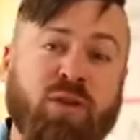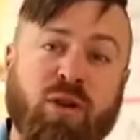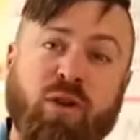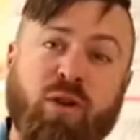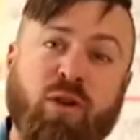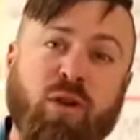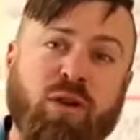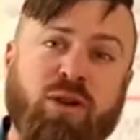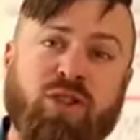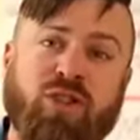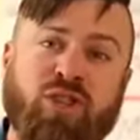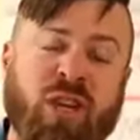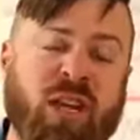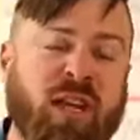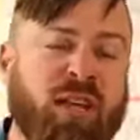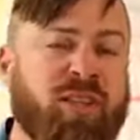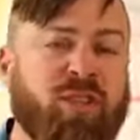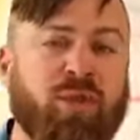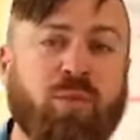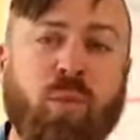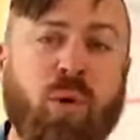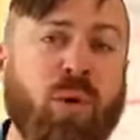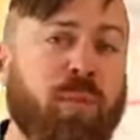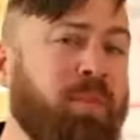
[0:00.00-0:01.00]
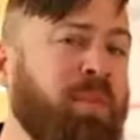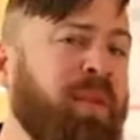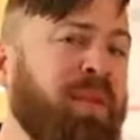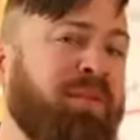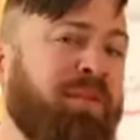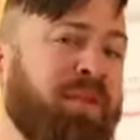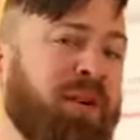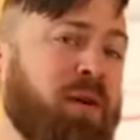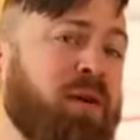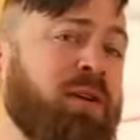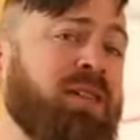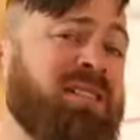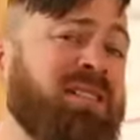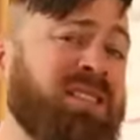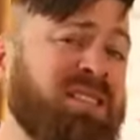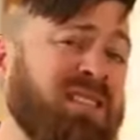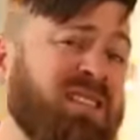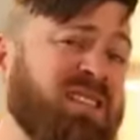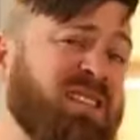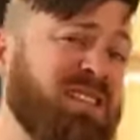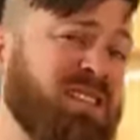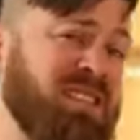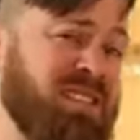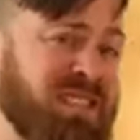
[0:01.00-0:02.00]
a good chance you won't be very
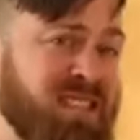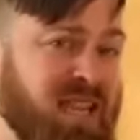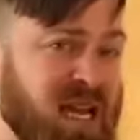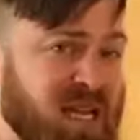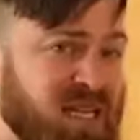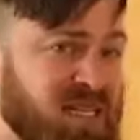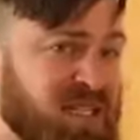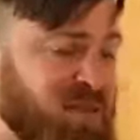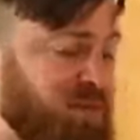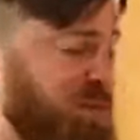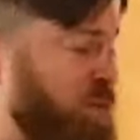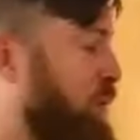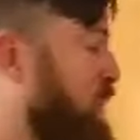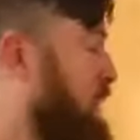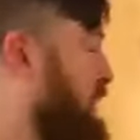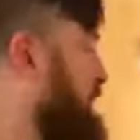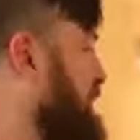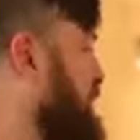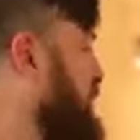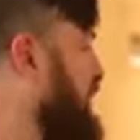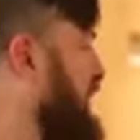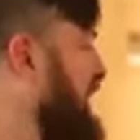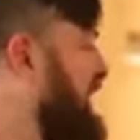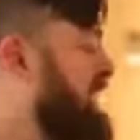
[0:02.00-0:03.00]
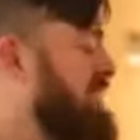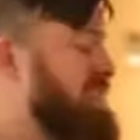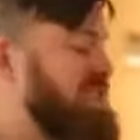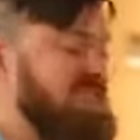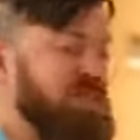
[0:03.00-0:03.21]
successful. If you can't